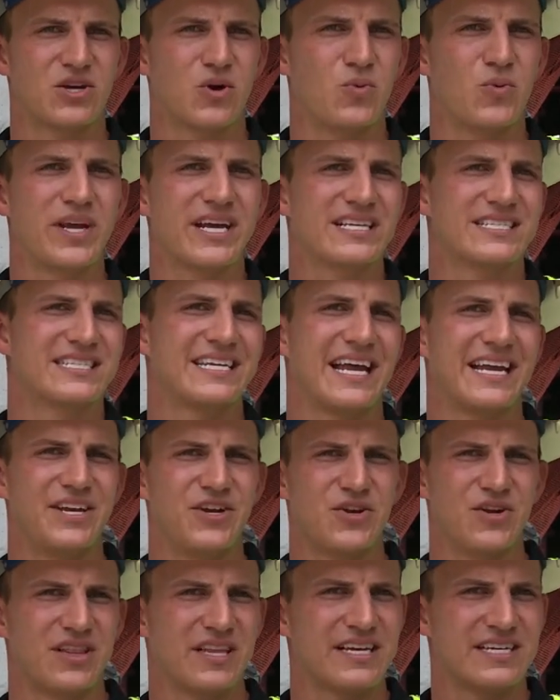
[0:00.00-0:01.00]
So we can
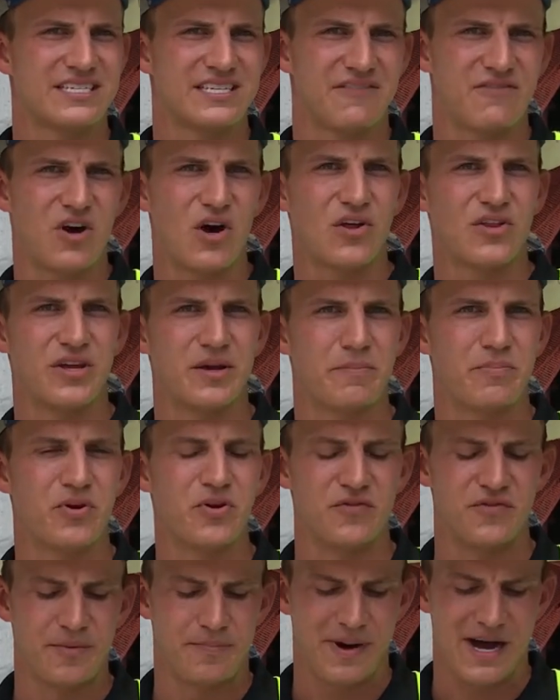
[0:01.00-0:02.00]
send you a list of all the
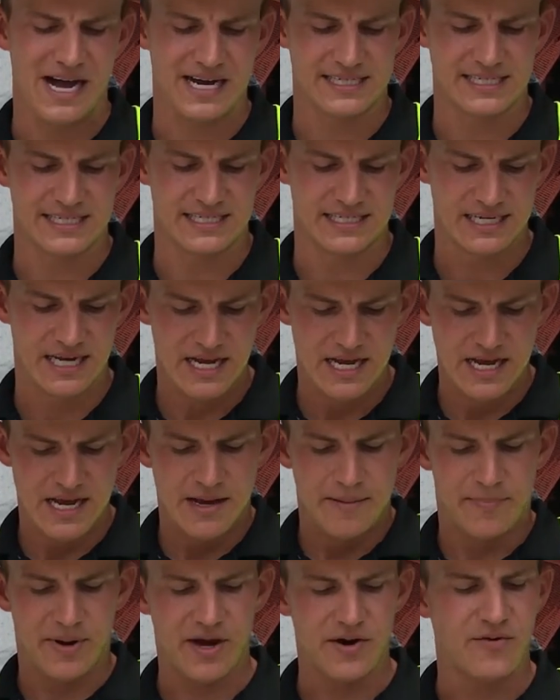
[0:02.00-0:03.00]
approved epoxies.
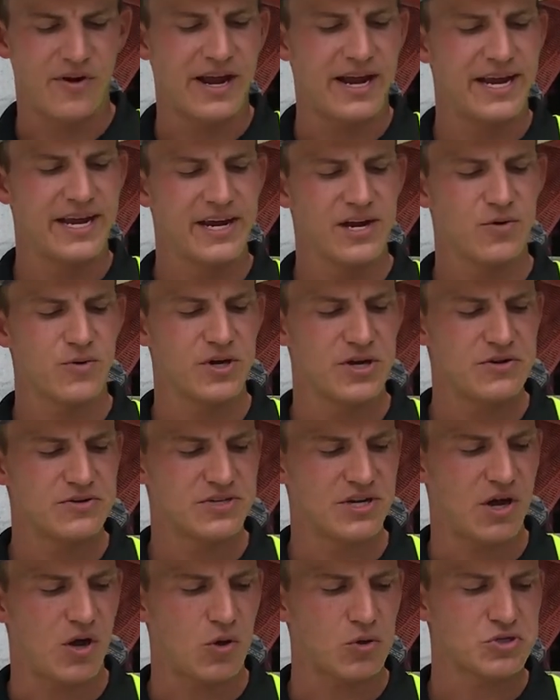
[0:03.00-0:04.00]
But right here we're
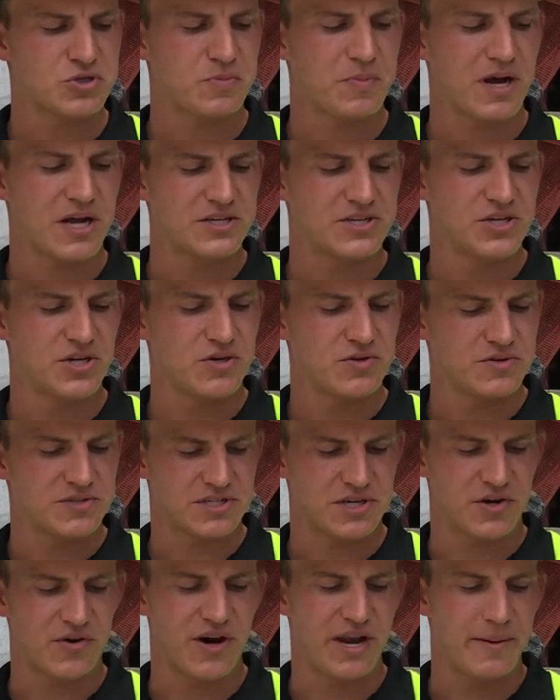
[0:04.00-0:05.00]
using an Ultrabond 2.
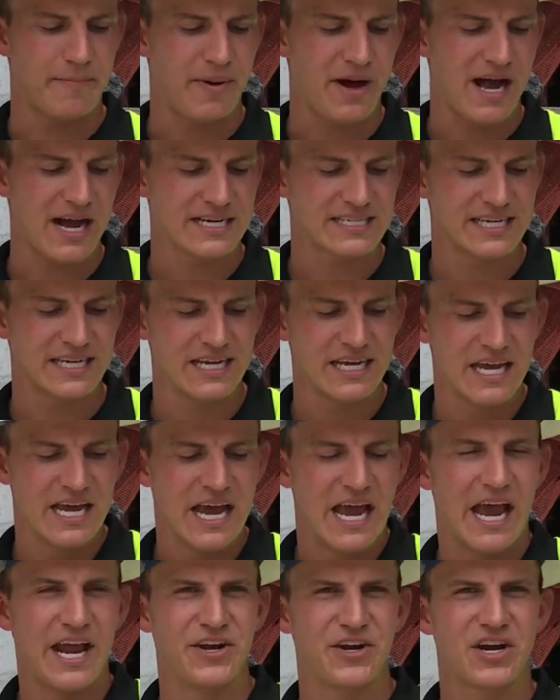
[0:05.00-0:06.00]
It's a great epoxy,
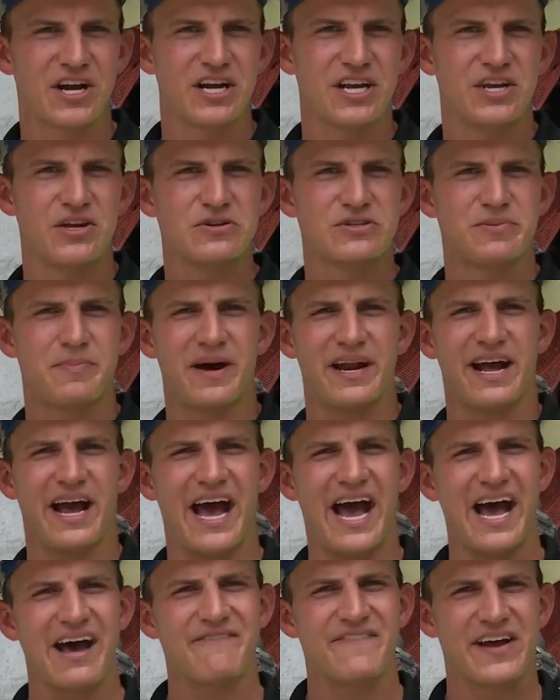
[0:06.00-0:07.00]
and you're going to use about a
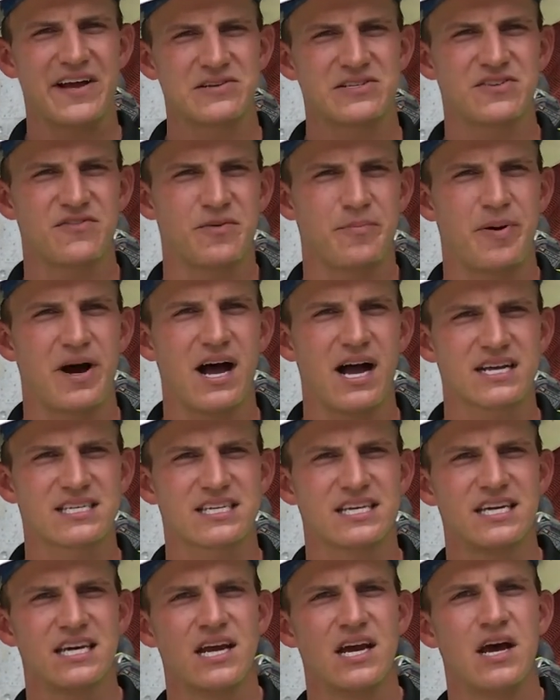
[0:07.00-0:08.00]
½ ounce of
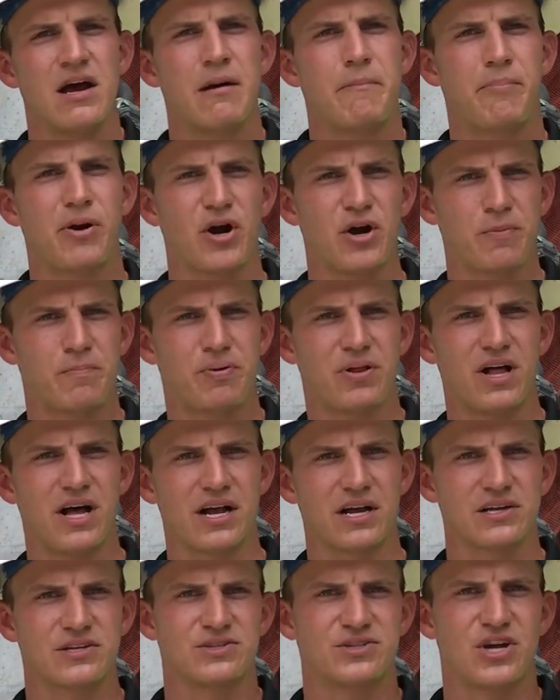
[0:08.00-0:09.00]
epoxy per
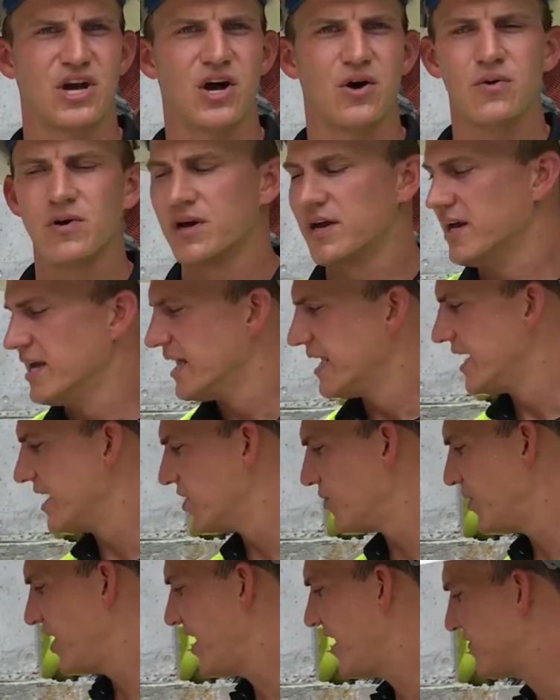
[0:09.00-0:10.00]
plug. So
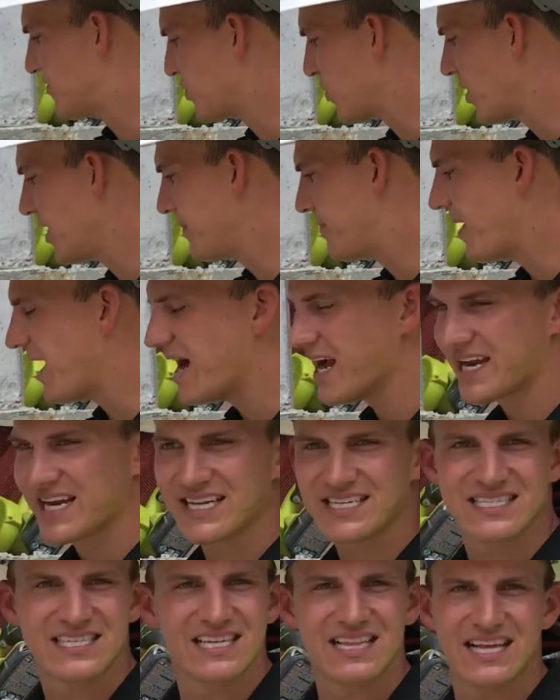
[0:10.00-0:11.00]
here we have 20
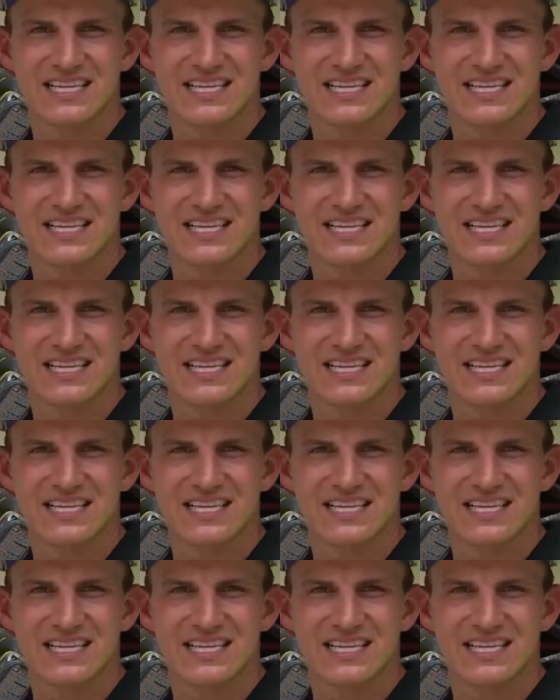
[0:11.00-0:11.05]
pockets.